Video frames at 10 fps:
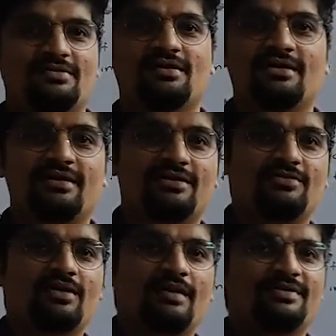related
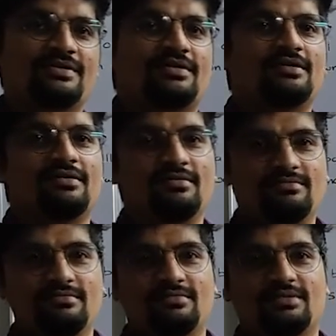to Lami's
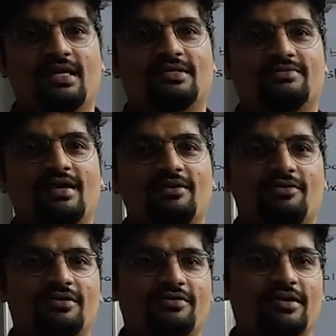theorem that we are
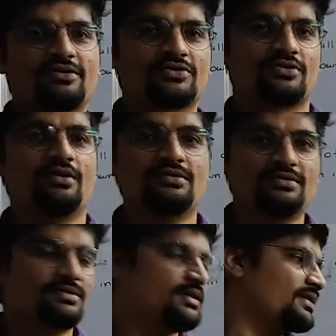going to solve,
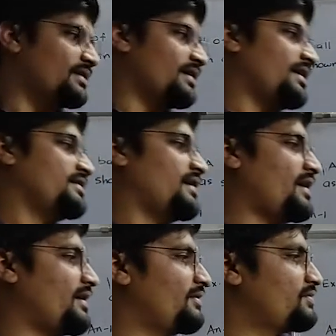and
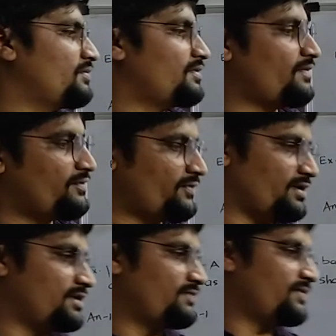I have shown one
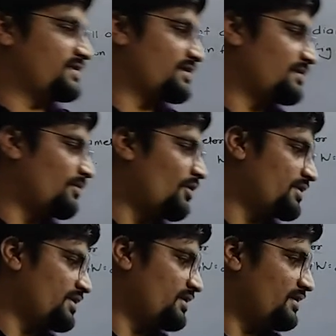physical
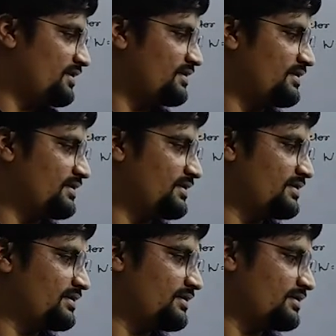body. In this,
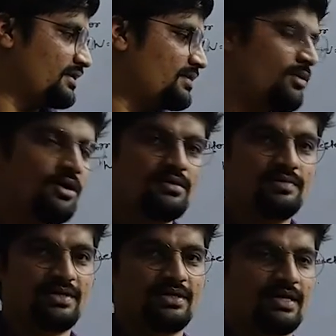it is a steel ball
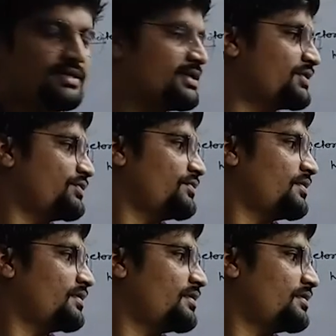which is attached to
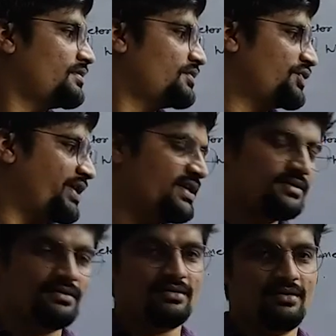a
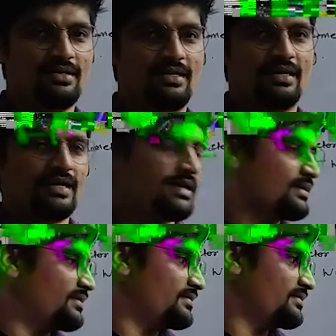string,
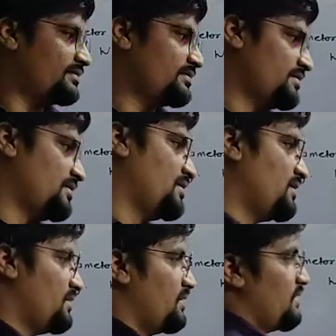and the
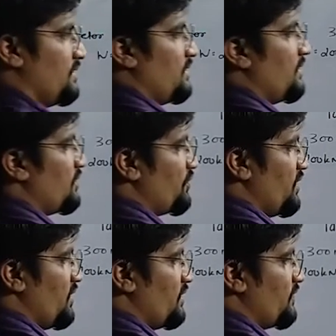
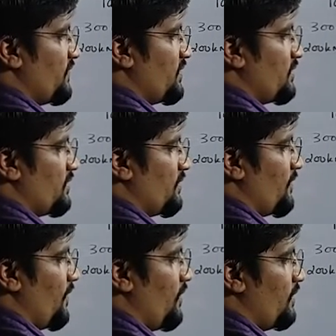string is fixed on the
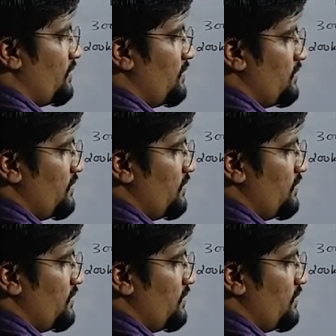wall.